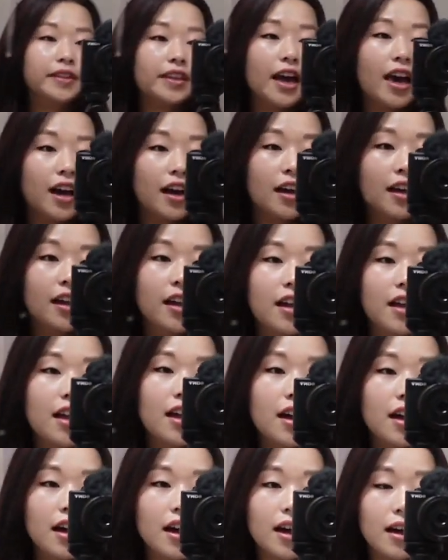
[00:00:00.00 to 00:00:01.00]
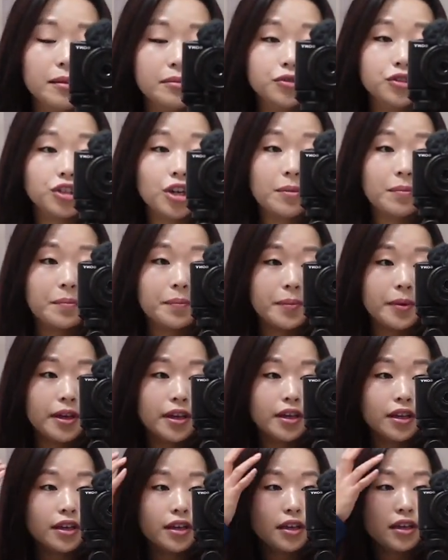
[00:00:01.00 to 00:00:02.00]
yeah. I'm
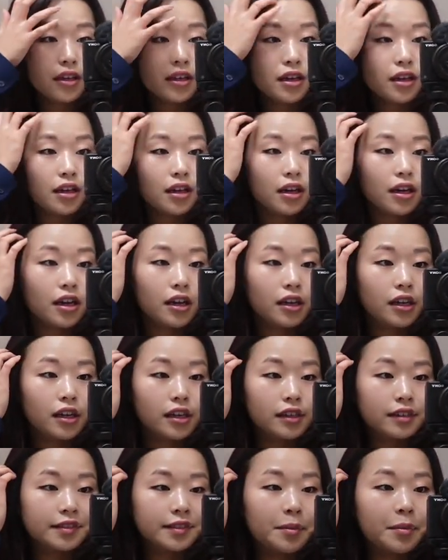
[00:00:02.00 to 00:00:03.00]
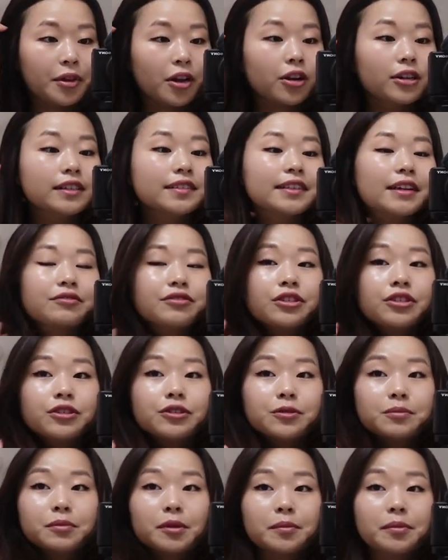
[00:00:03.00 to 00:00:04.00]
shopping a seminar this
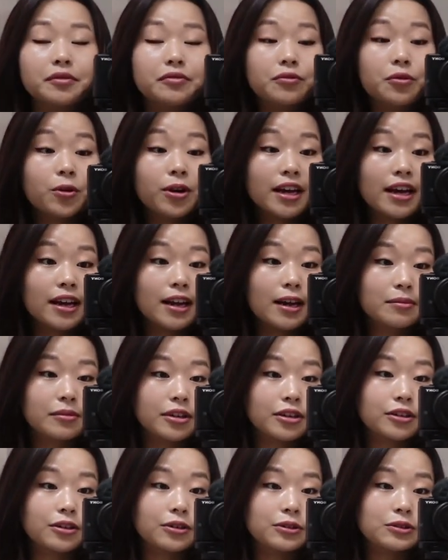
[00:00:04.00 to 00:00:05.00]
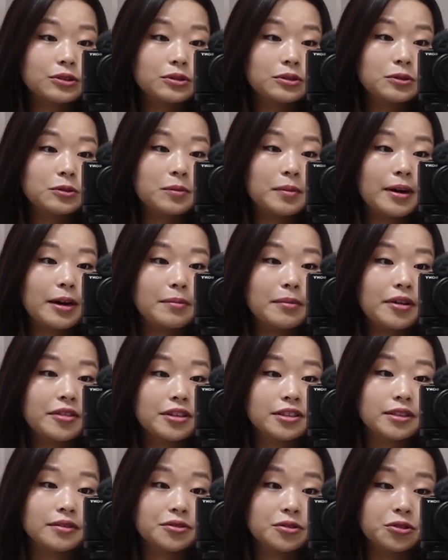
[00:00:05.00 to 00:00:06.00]
afternoon, but before that, I'm gonna go to my
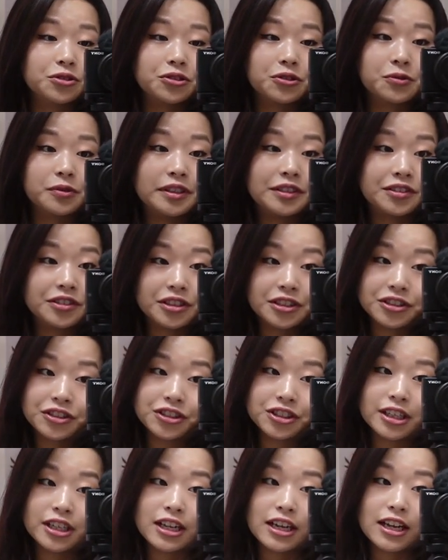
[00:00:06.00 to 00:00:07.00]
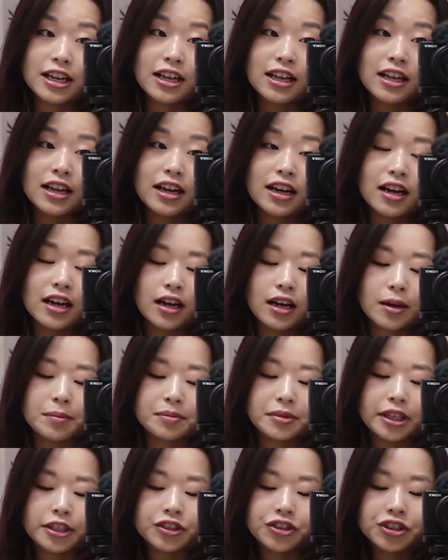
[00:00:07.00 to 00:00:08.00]
Methods of Social Research
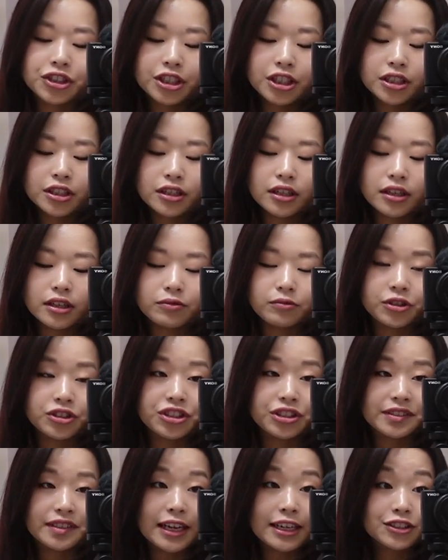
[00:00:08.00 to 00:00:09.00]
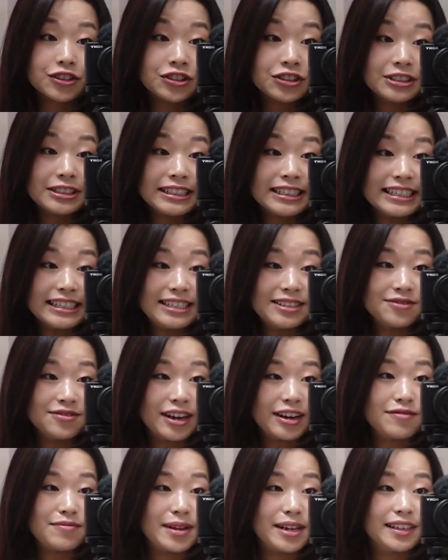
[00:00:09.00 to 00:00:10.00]
um, lecture, which is actually in
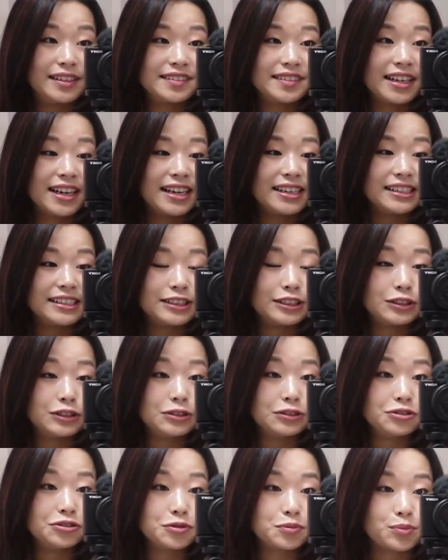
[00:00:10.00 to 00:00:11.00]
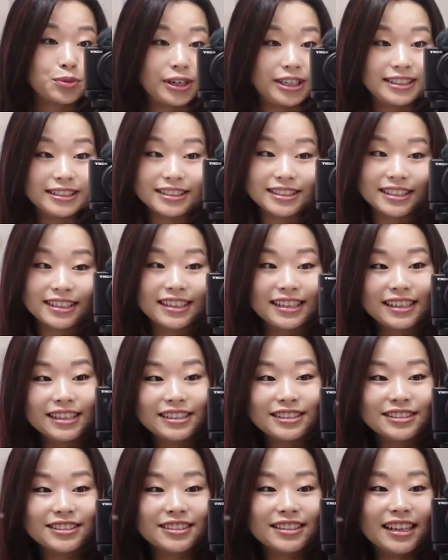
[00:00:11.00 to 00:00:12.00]
five minutes, and I need to sprint
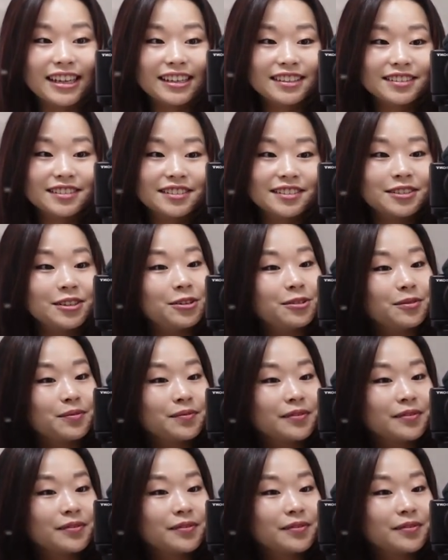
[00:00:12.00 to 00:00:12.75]
to class. So.